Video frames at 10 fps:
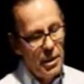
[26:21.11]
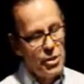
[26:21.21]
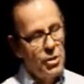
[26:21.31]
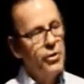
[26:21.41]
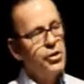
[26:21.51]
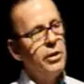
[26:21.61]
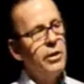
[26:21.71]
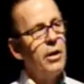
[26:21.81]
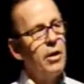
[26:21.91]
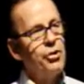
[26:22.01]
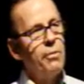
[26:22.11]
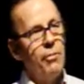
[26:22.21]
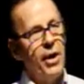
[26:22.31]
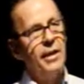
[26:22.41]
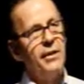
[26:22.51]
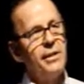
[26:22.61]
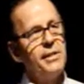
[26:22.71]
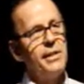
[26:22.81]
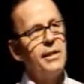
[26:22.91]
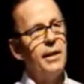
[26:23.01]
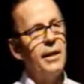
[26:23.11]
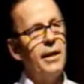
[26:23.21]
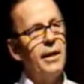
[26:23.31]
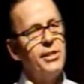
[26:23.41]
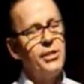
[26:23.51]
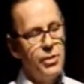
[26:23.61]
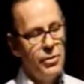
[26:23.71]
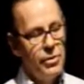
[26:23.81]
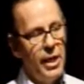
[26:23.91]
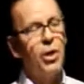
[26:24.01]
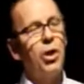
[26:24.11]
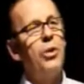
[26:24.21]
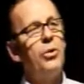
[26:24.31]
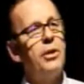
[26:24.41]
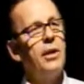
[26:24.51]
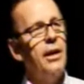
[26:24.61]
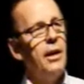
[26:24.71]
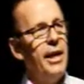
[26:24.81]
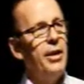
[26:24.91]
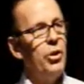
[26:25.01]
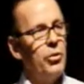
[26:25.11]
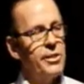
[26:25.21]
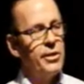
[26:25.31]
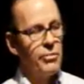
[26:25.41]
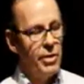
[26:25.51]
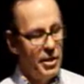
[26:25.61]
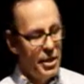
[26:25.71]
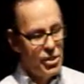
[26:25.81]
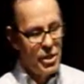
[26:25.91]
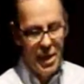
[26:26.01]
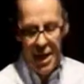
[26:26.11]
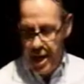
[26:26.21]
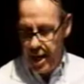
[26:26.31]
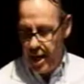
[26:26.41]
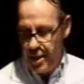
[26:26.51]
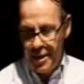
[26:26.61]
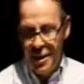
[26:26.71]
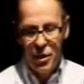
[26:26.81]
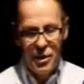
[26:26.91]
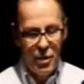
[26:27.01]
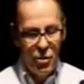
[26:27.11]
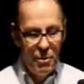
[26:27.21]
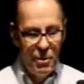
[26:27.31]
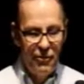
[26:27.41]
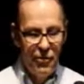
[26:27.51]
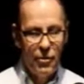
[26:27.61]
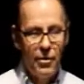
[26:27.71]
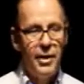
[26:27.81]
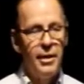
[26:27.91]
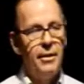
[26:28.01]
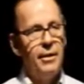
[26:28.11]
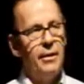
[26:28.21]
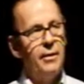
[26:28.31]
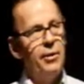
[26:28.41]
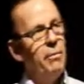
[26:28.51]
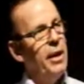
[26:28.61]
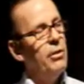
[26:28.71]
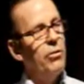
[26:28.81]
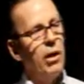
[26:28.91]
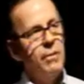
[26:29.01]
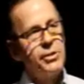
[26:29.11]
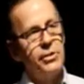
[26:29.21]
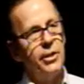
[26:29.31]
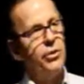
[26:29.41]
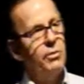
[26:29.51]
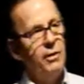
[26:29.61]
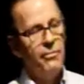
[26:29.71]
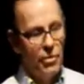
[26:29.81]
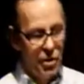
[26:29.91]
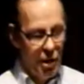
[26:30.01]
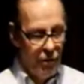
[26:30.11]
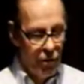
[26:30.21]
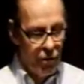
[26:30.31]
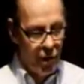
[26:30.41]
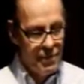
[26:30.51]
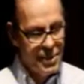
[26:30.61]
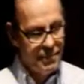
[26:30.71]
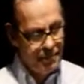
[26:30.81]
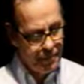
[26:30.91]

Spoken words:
conservation agriculture practice is to include legumes in the rotation. And it could be for the main crops, or it could be for the cover crops.